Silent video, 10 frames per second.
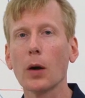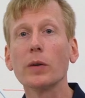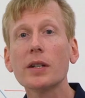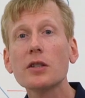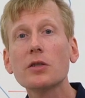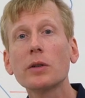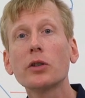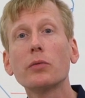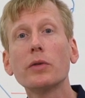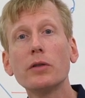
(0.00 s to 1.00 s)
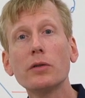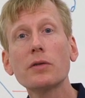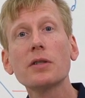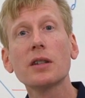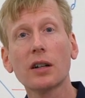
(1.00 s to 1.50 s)
Well, this is going to
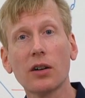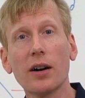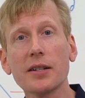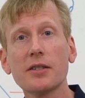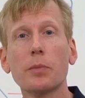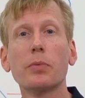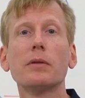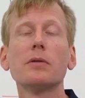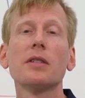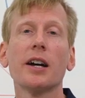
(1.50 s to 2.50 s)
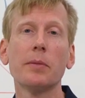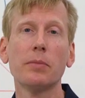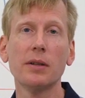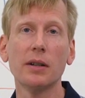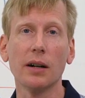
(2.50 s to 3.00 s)
reduce the cost to produce
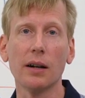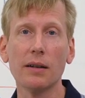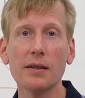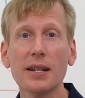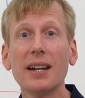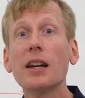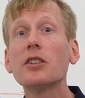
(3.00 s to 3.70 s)
hybrid cars.